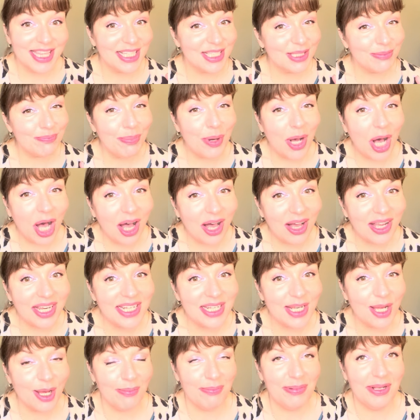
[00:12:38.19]
There's
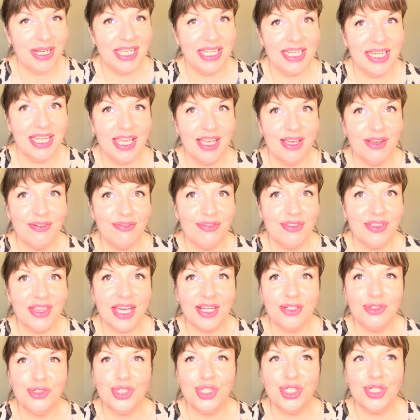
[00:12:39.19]
pineapple in here for
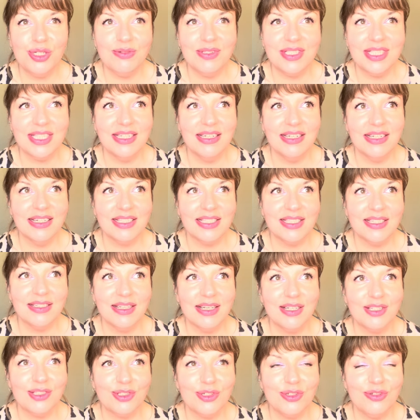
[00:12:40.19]
that juiciness and
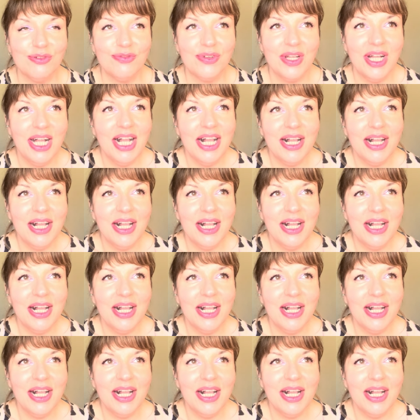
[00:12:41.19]
that sort of,